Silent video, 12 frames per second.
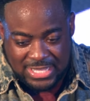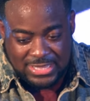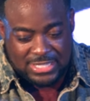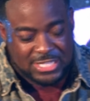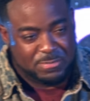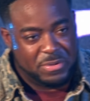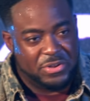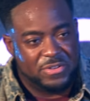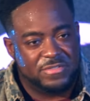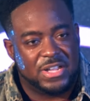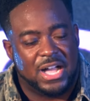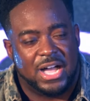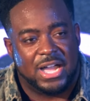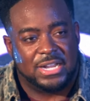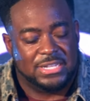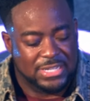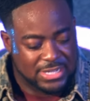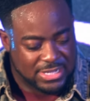The Spirit of
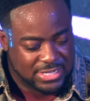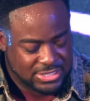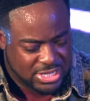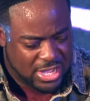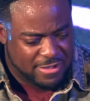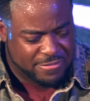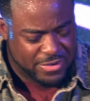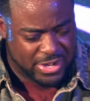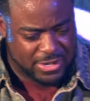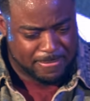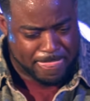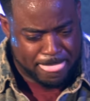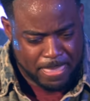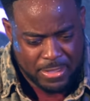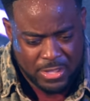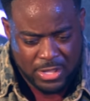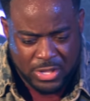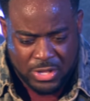God is hovering
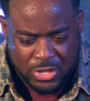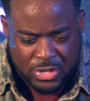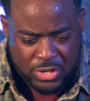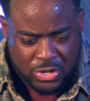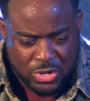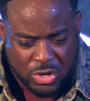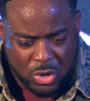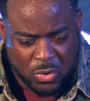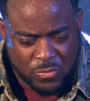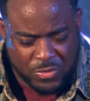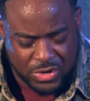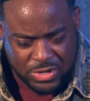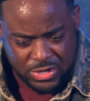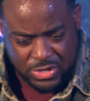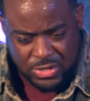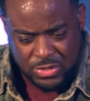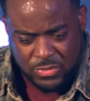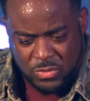over
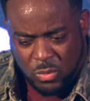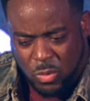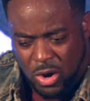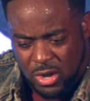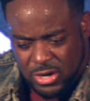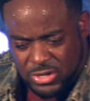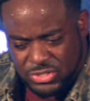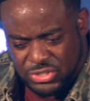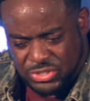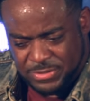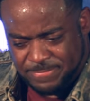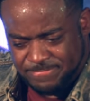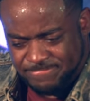the waters.